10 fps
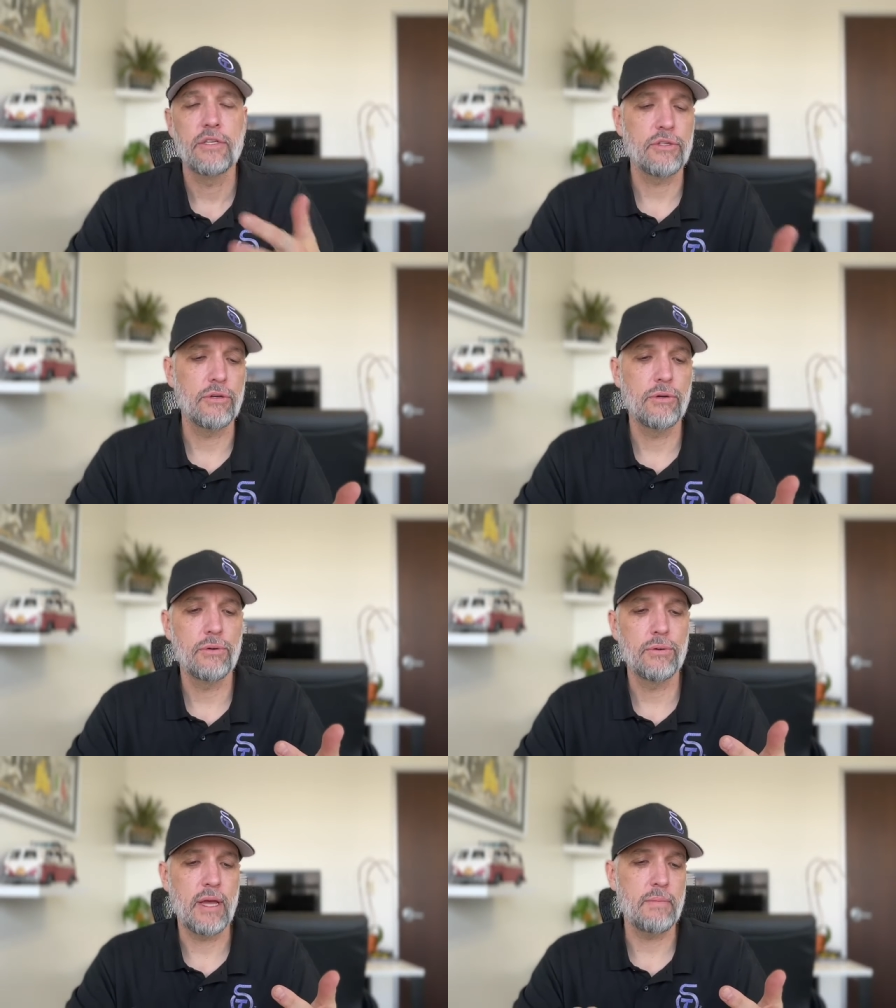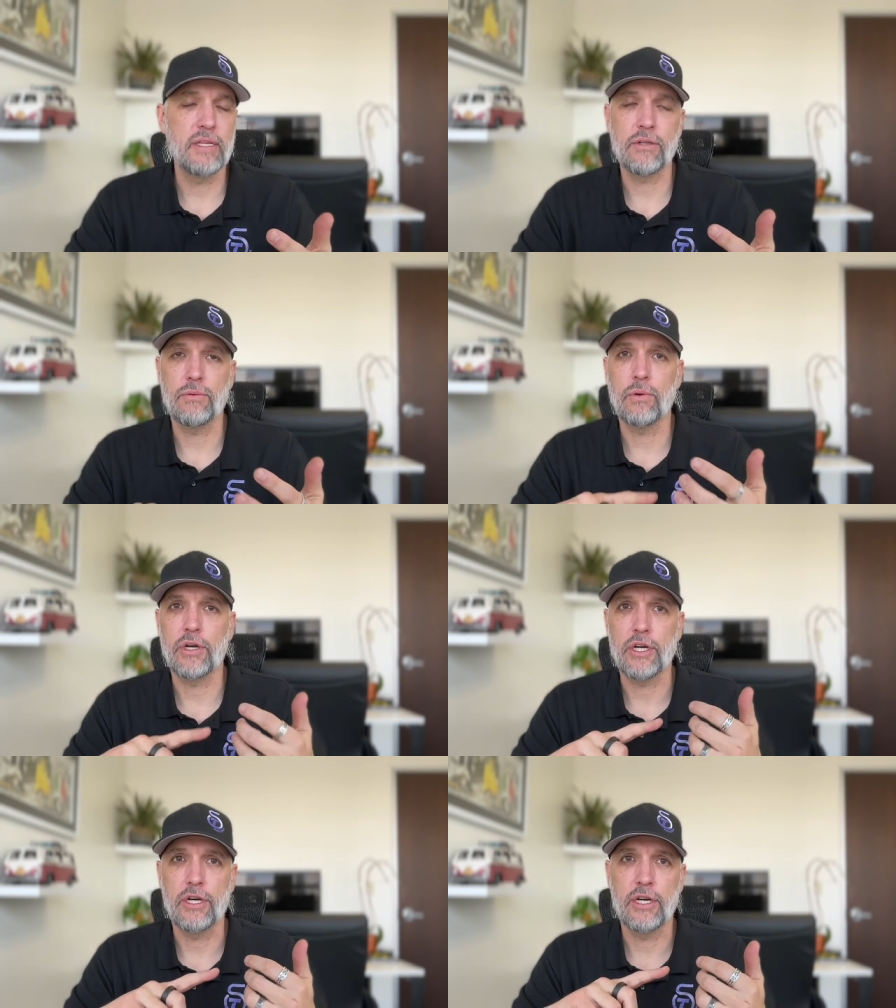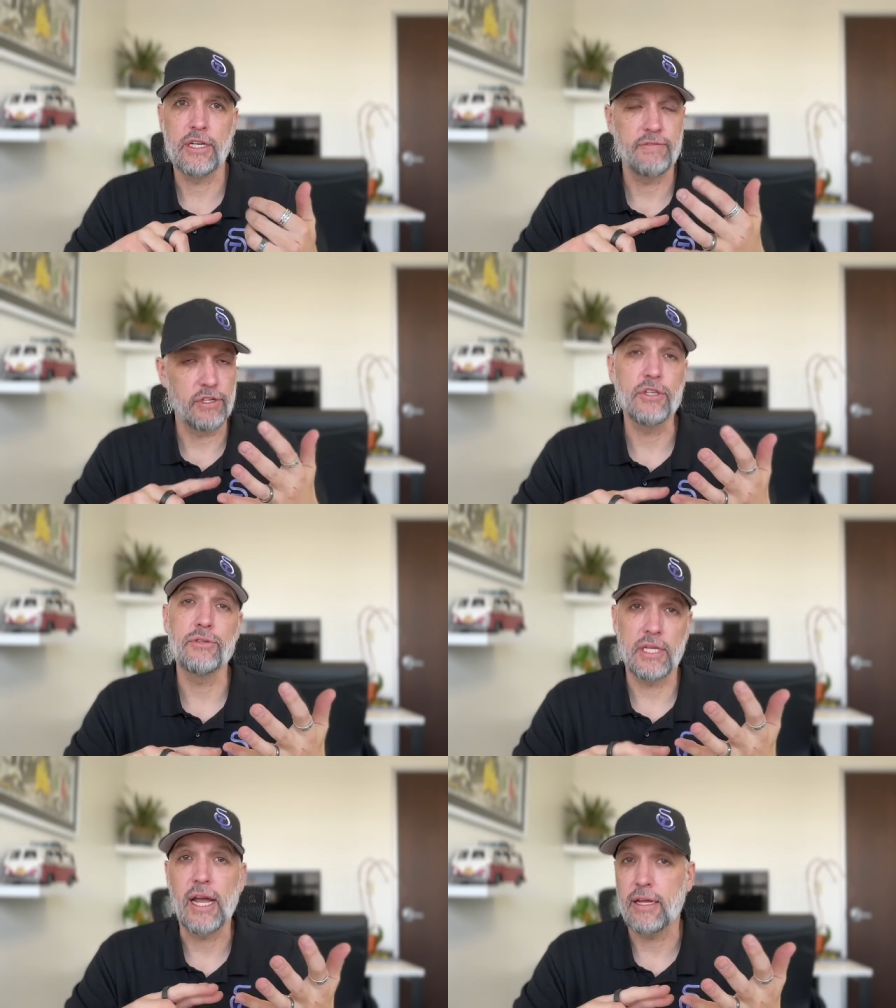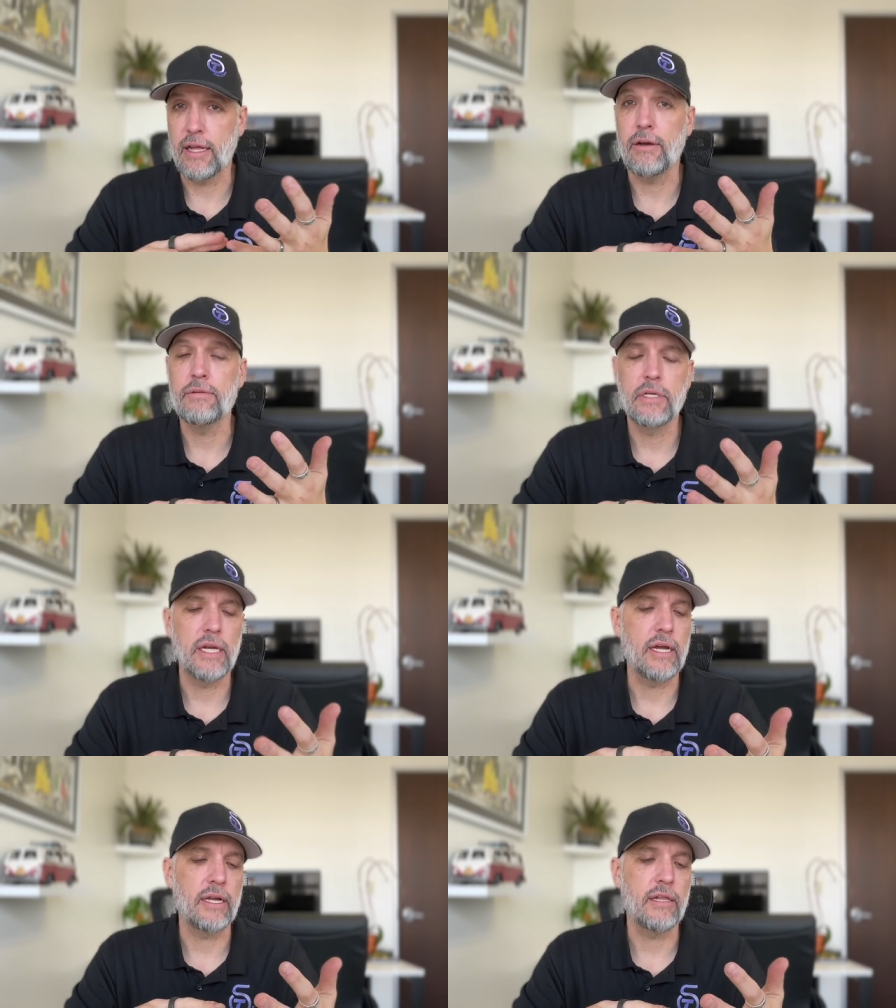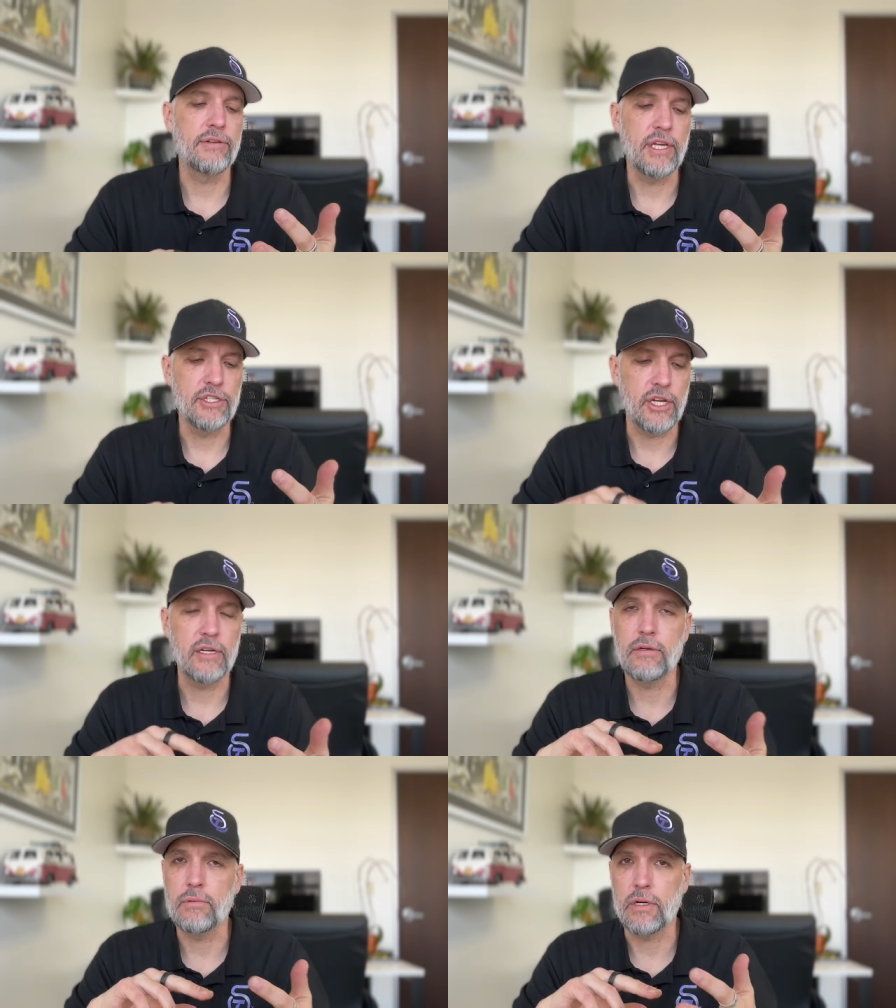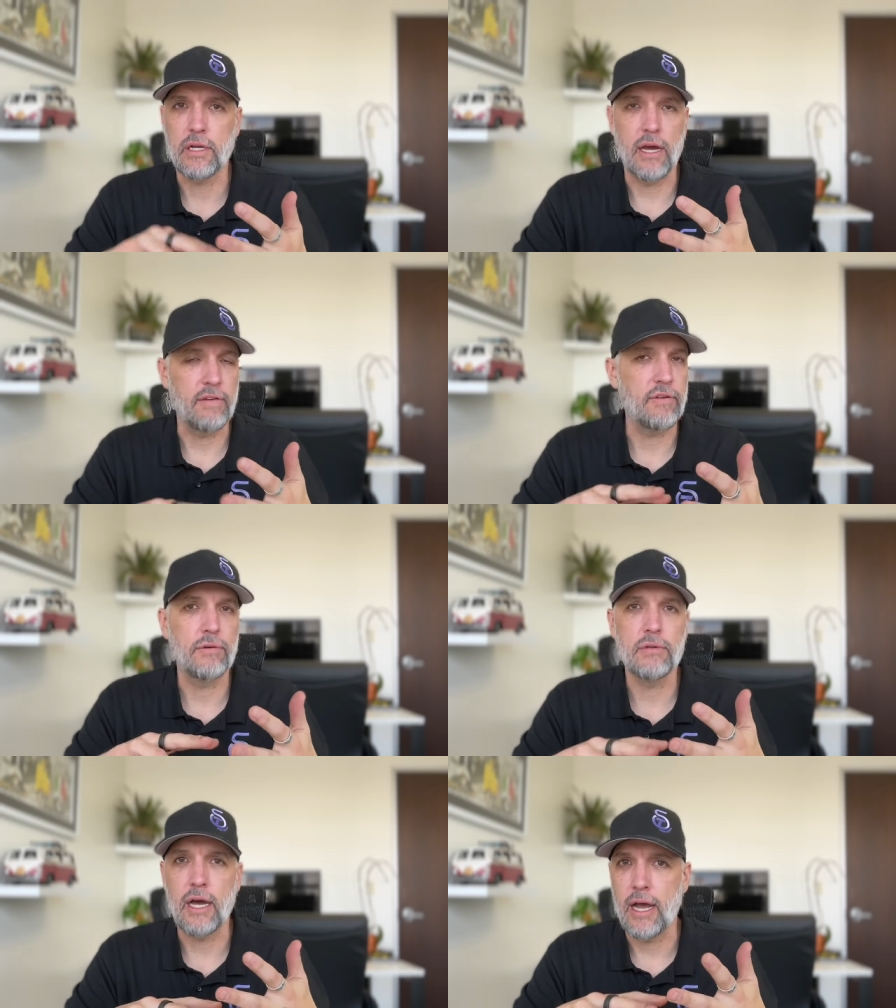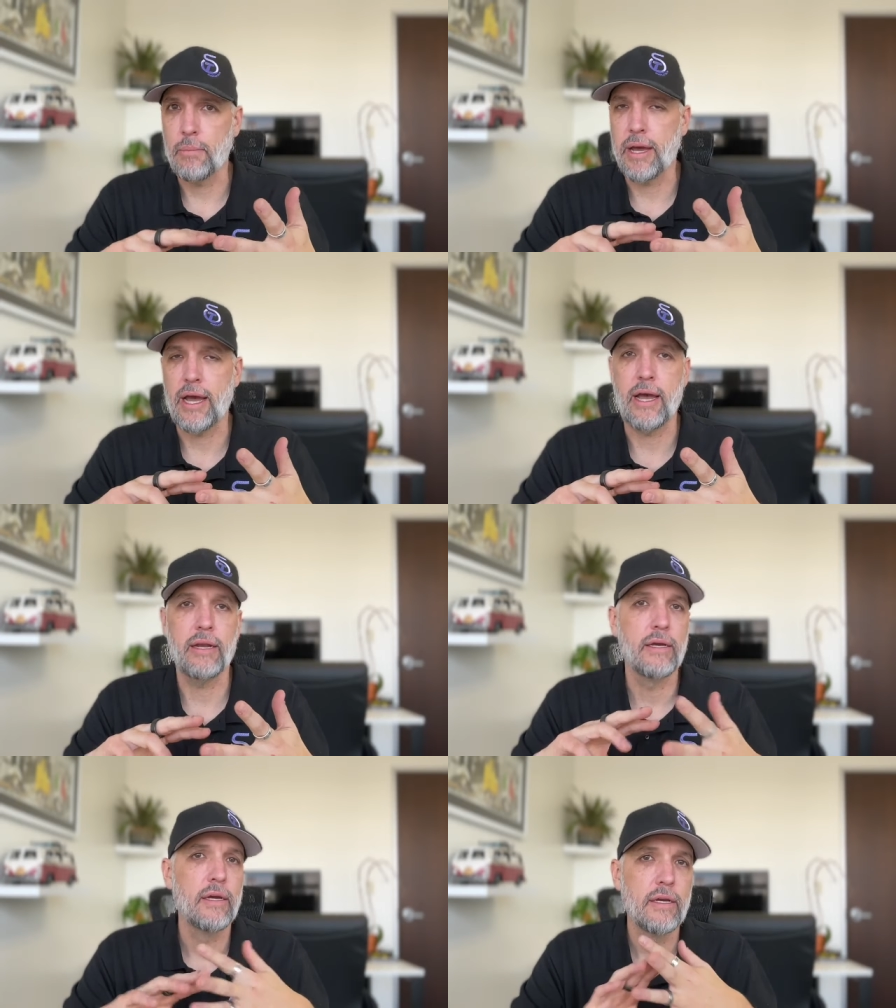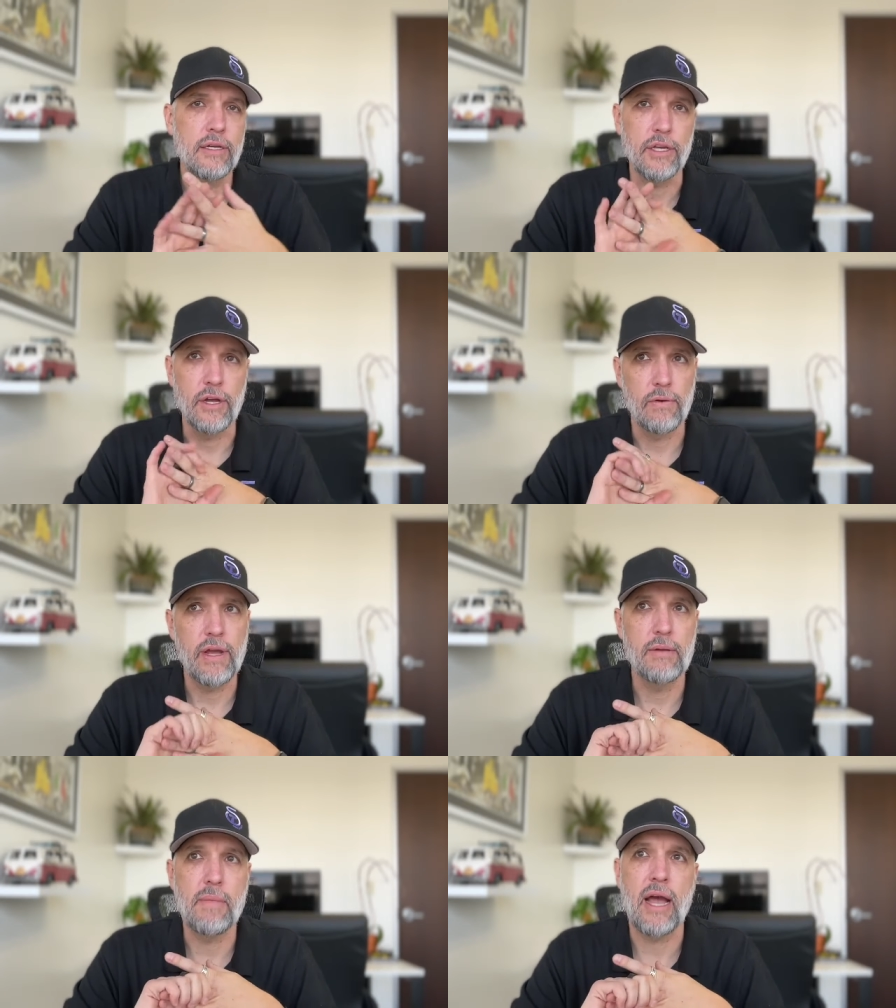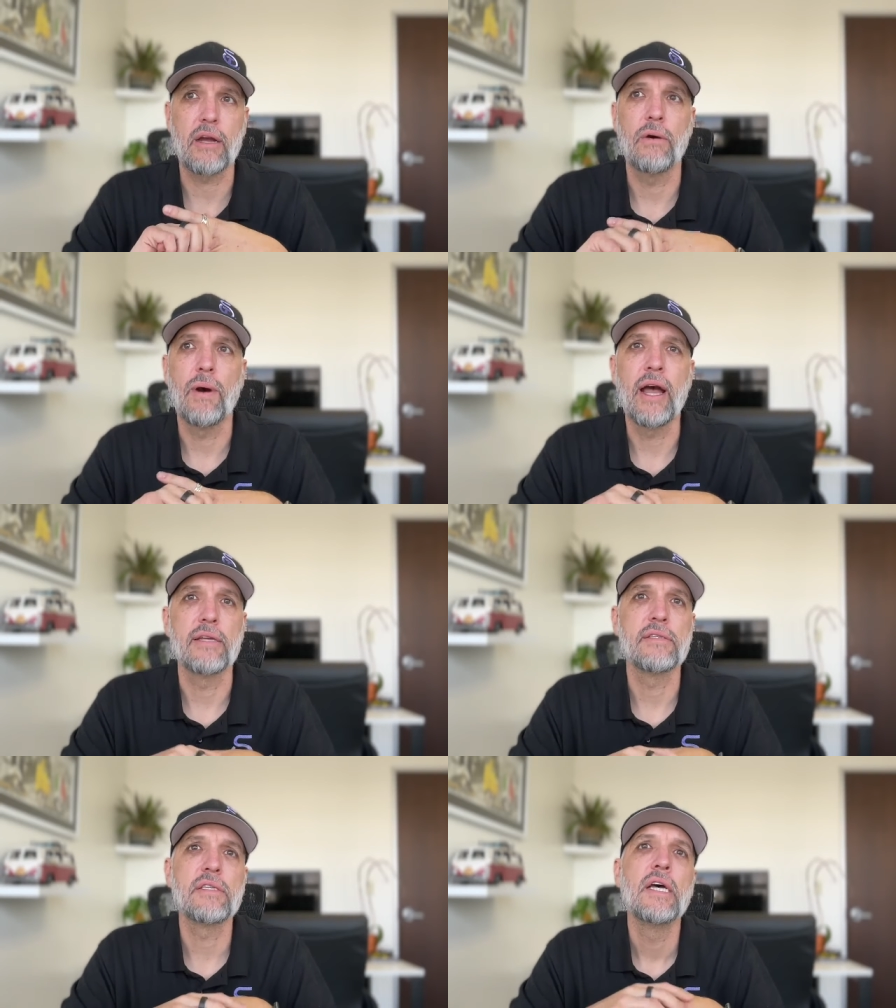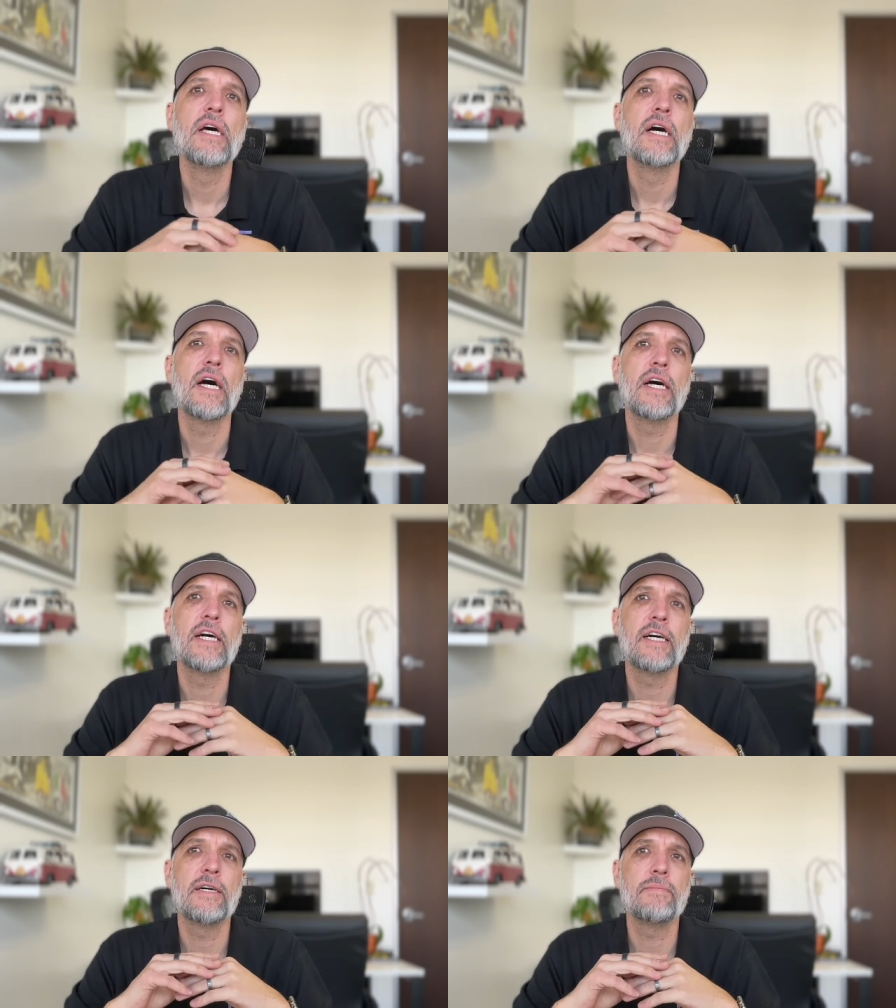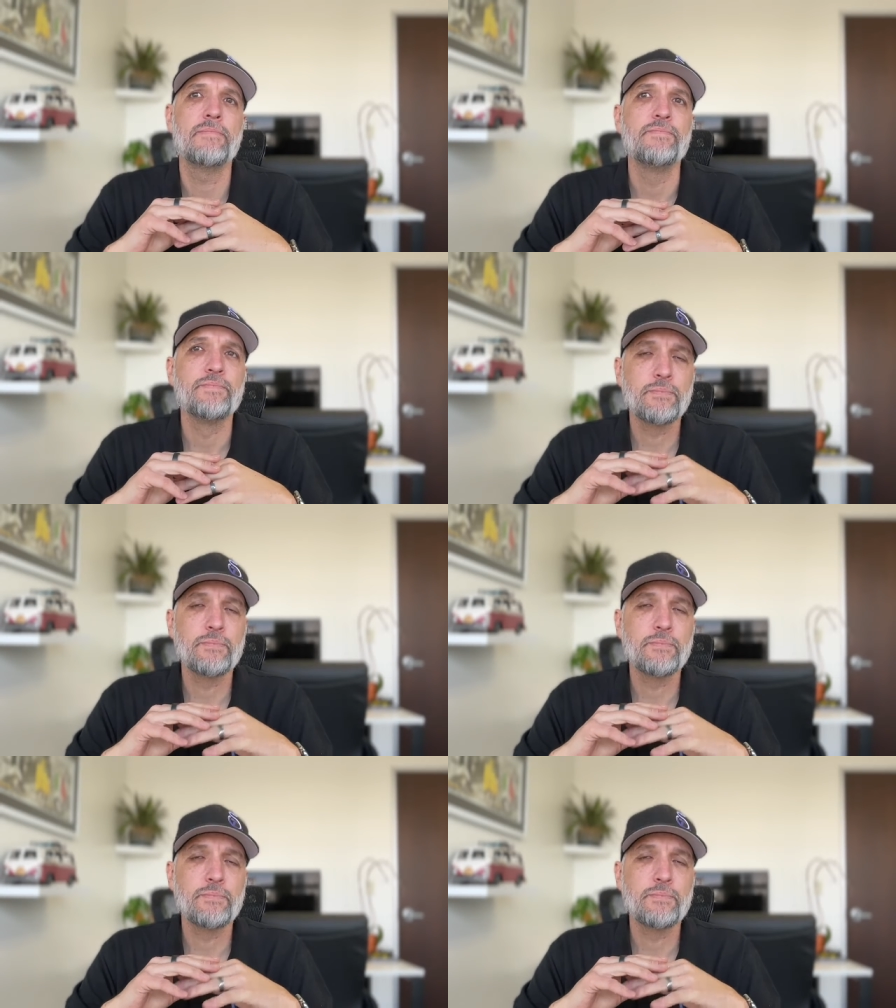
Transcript: So that means it'll work on, if you're using iCloud and iCloud Keychain, it'll work on iPhone, iPad, you know, and Mac OS. Um,